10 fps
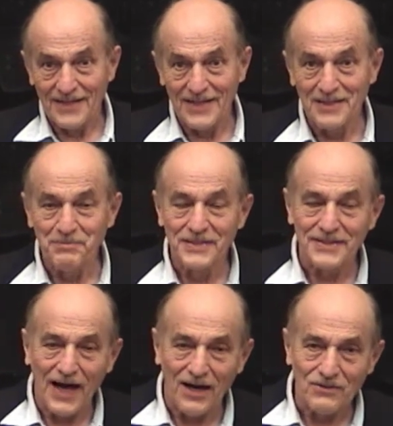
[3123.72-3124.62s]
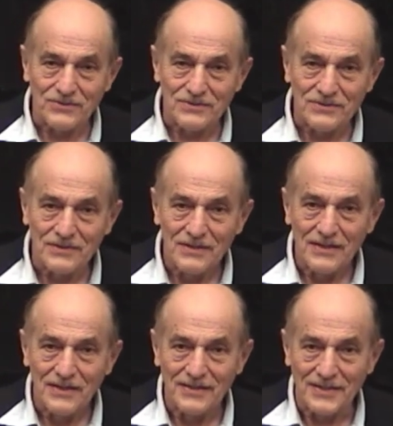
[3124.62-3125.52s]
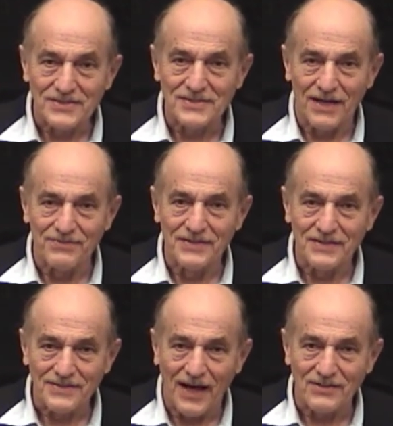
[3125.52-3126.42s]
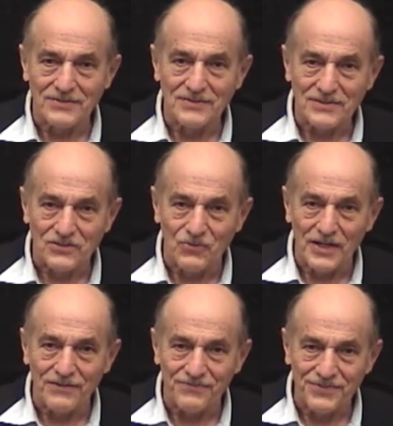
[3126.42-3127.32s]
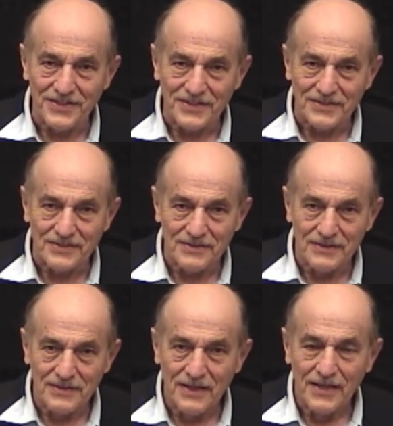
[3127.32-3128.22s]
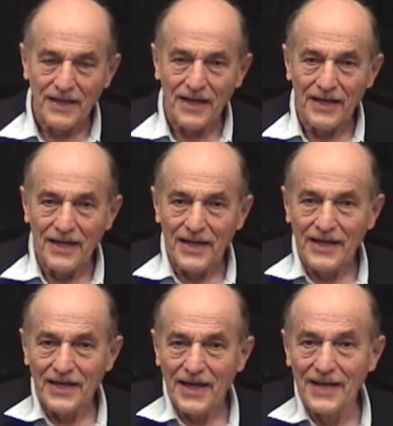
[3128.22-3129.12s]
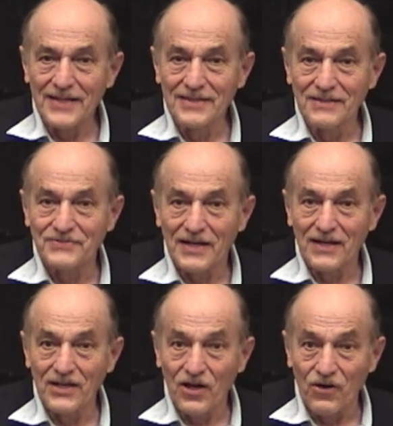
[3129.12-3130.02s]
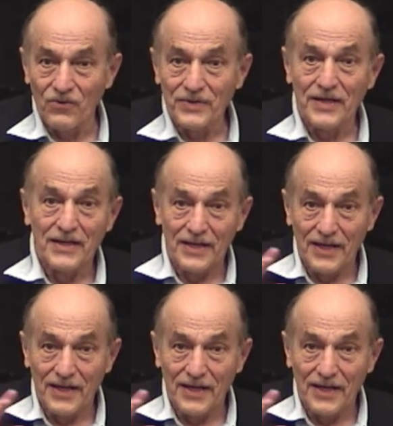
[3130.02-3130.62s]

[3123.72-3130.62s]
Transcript: He built a house that's 7,000 square feet and he lives there alone.